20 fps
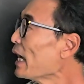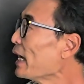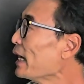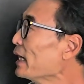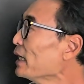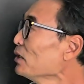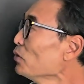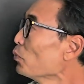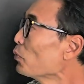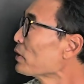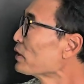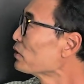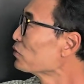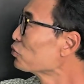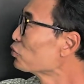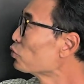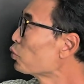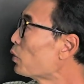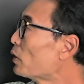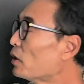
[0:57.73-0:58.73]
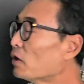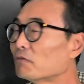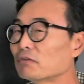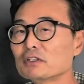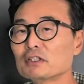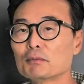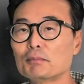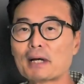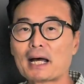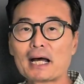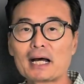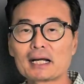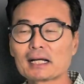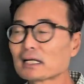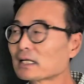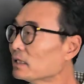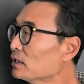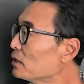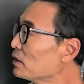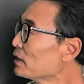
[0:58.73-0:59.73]
And with the 12 in the back,
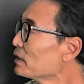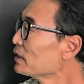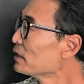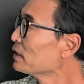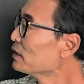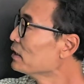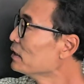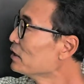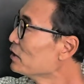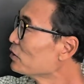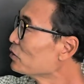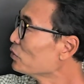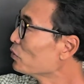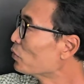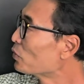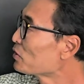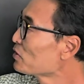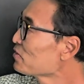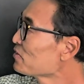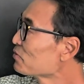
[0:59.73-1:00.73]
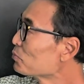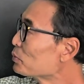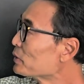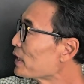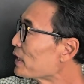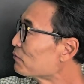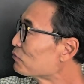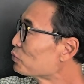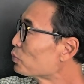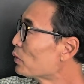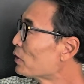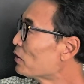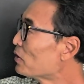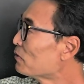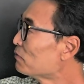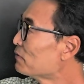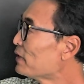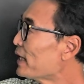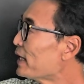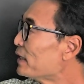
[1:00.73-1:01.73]
Notice we have
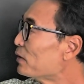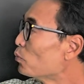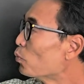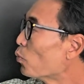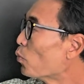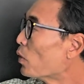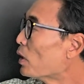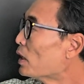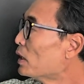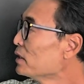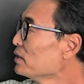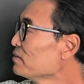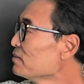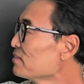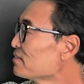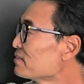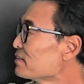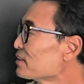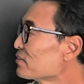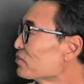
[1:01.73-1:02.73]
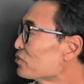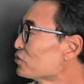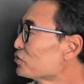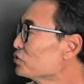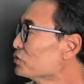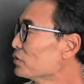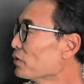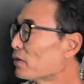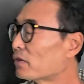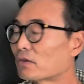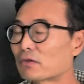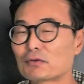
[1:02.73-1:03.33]
12 and 1, 6, 2,